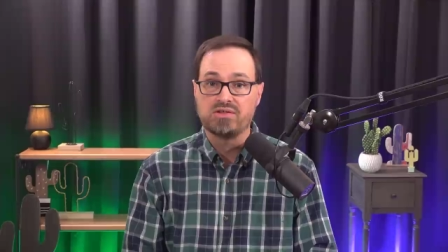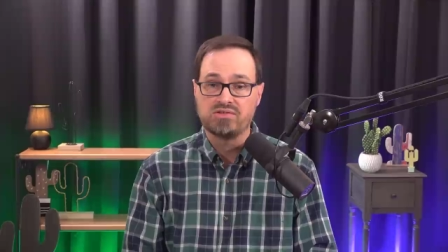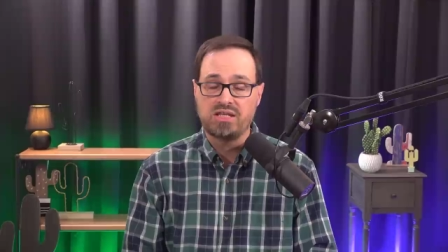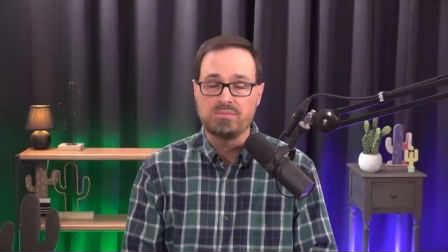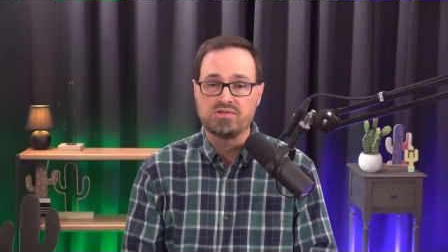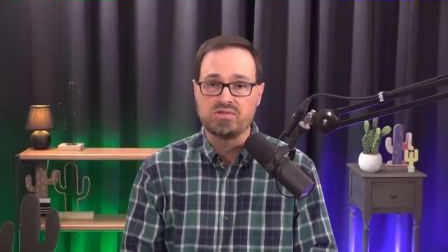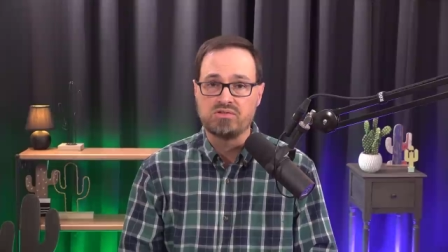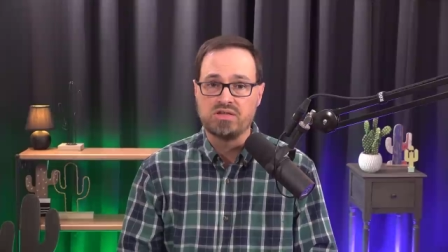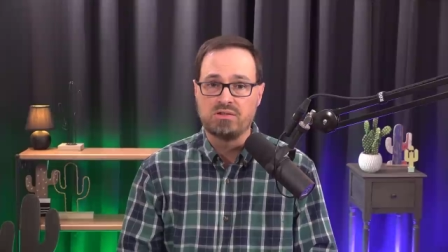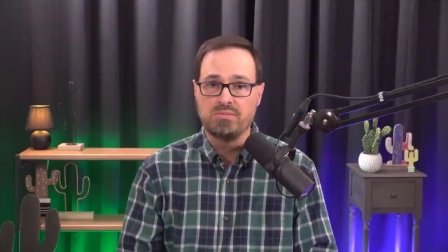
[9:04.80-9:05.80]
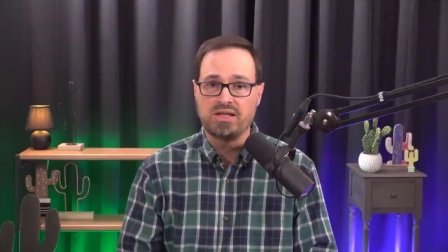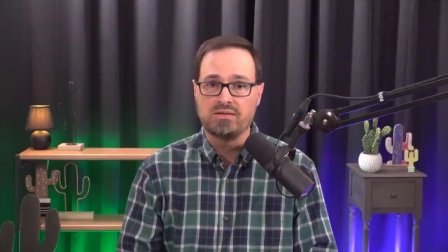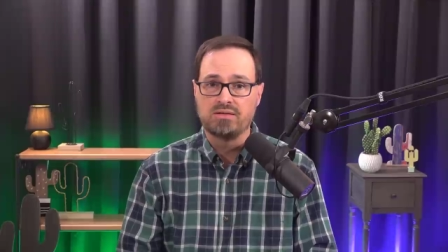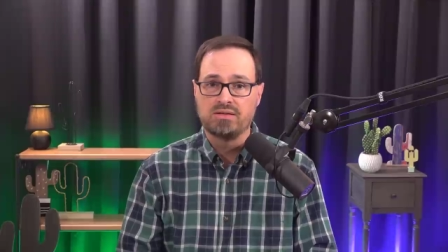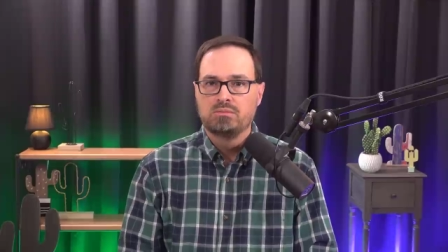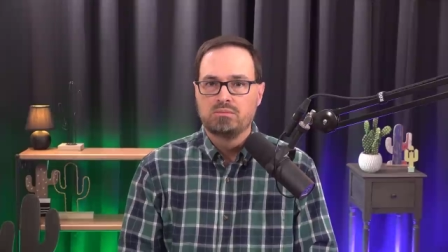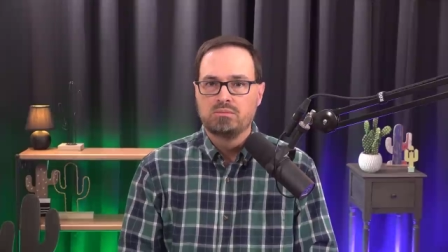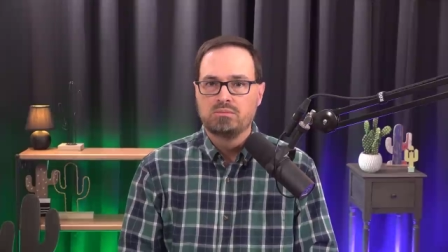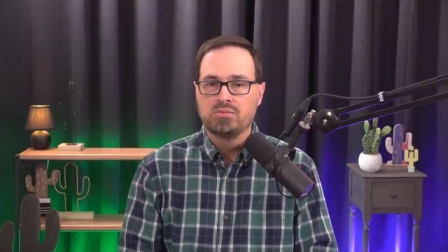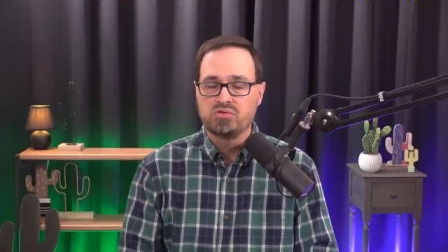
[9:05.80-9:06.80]
the statements that she had made.
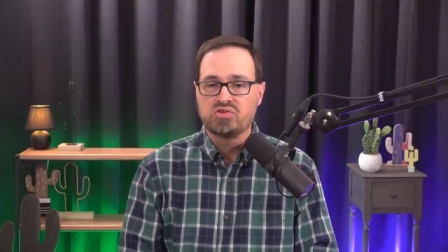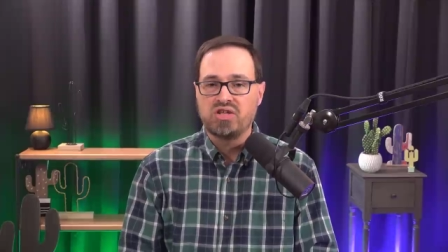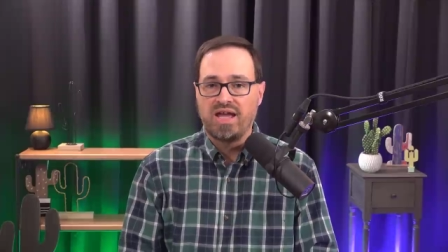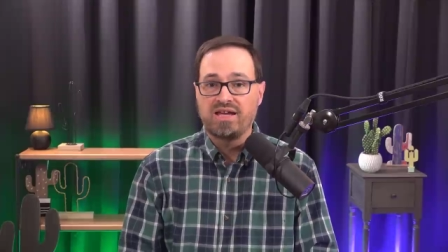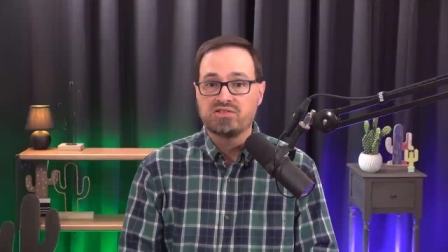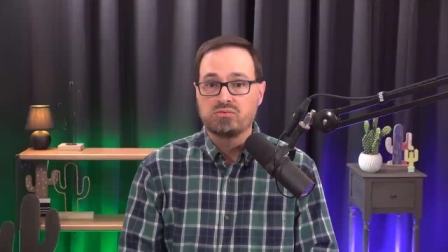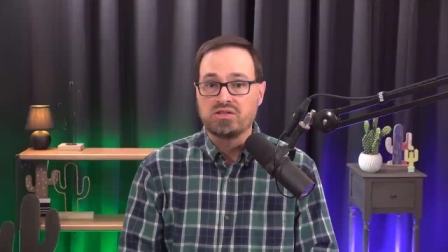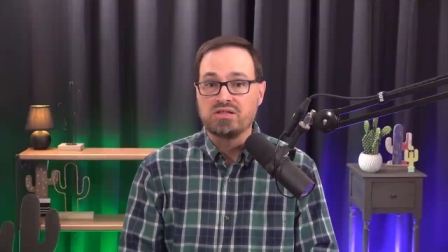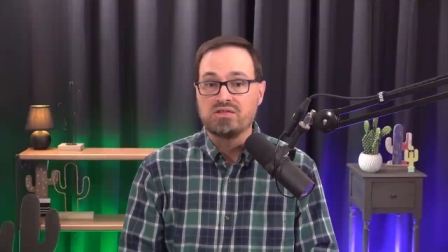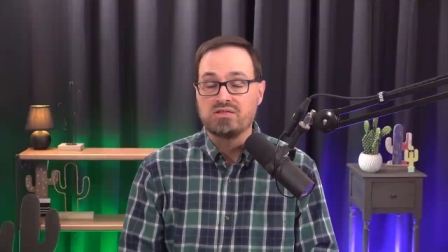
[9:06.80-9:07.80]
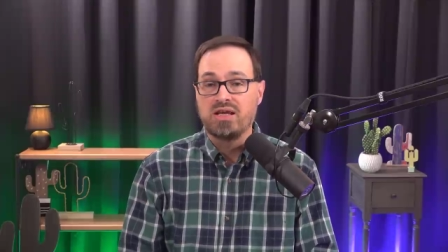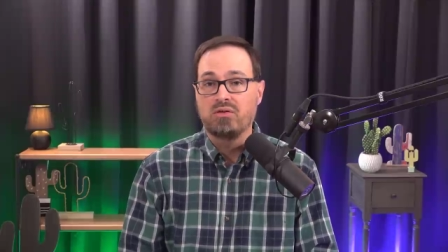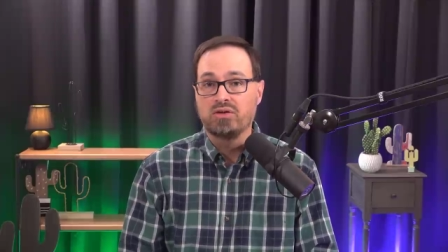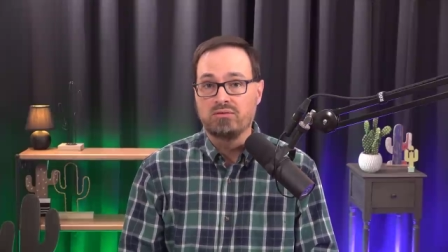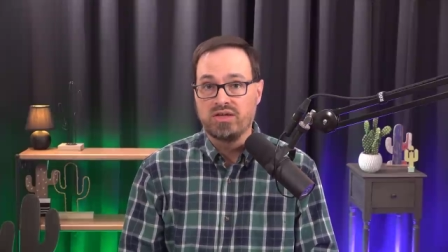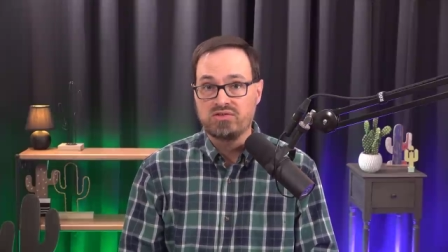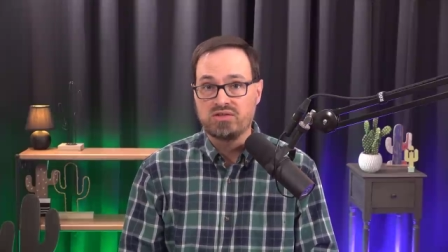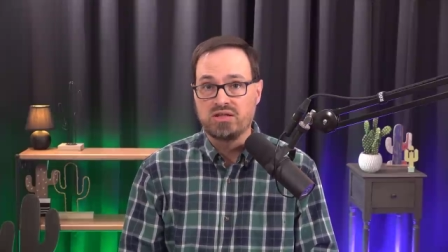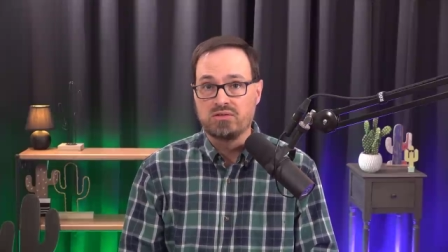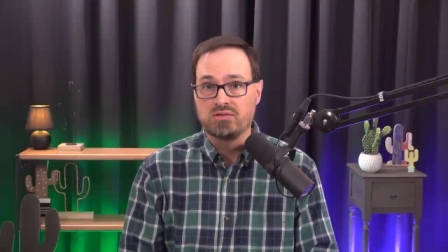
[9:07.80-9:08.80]
Patricia asked Ricky to tell
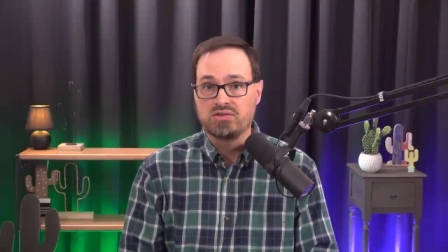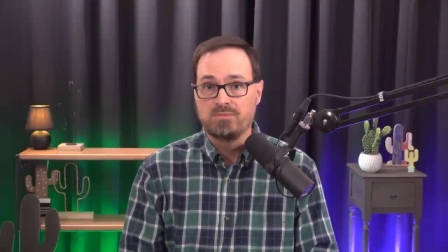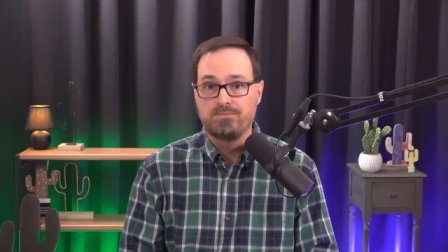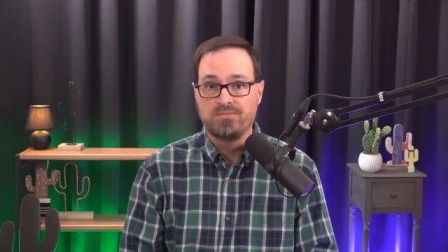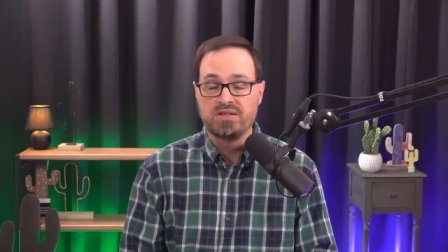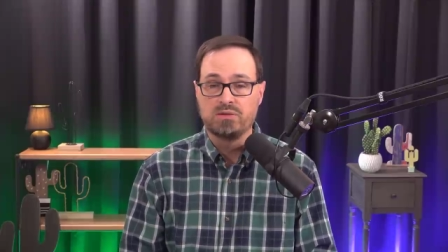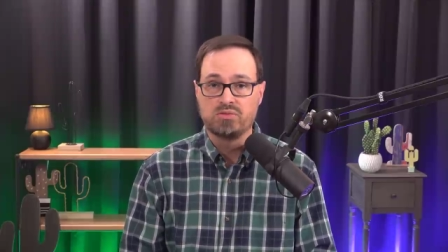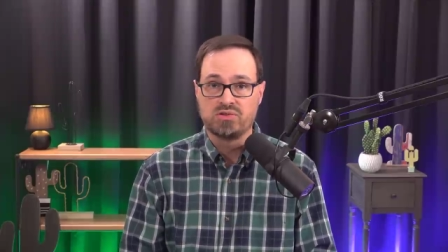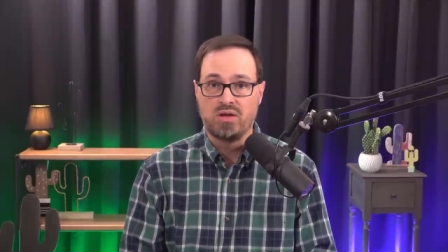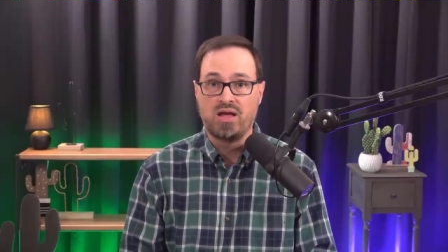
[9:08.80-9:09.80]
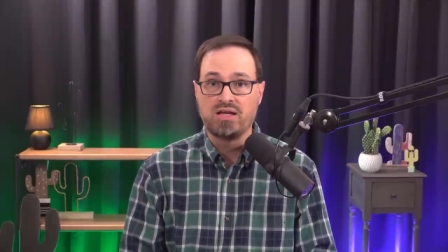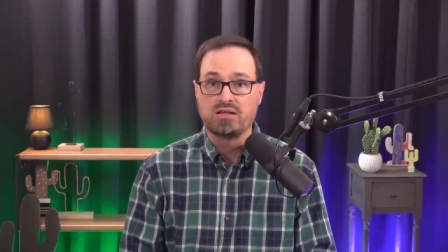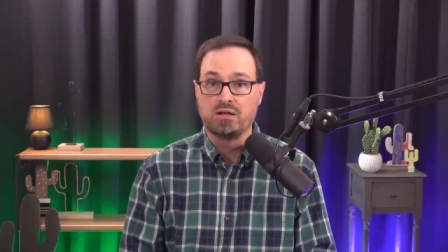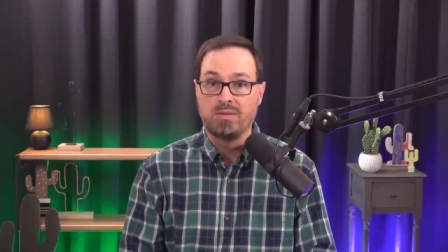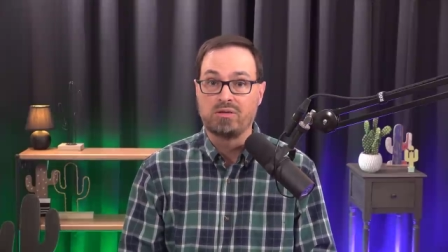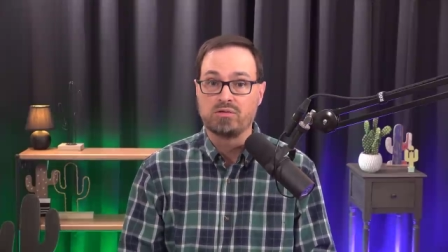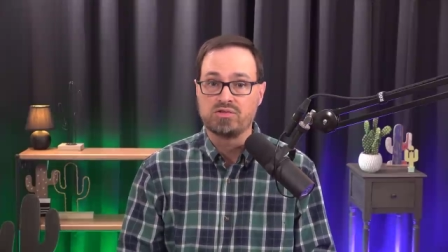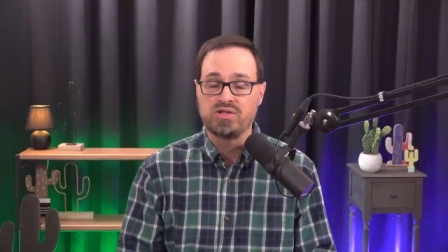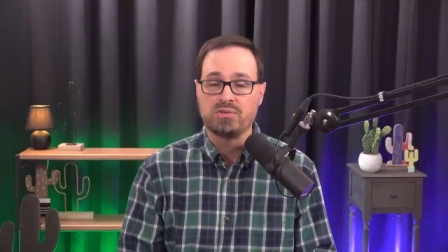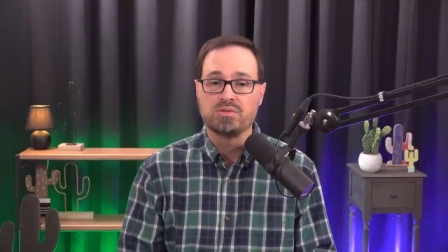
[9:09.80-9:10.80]
investigators that he was lying about her
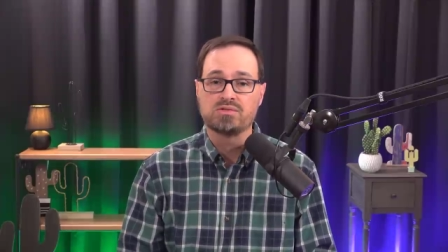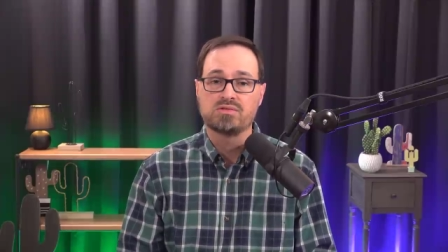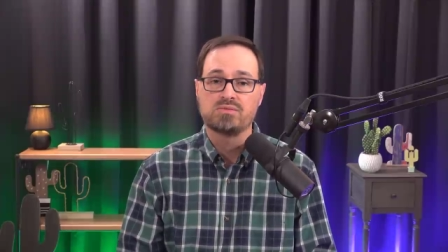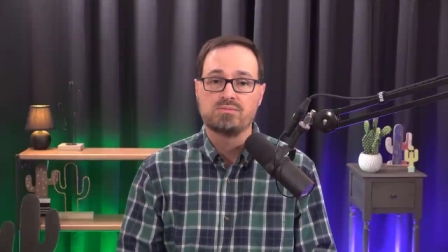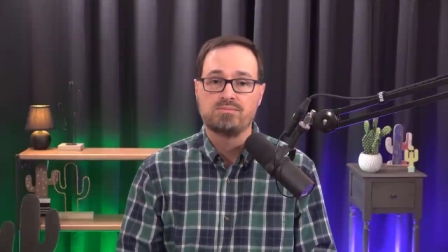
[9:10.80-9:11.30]
statements.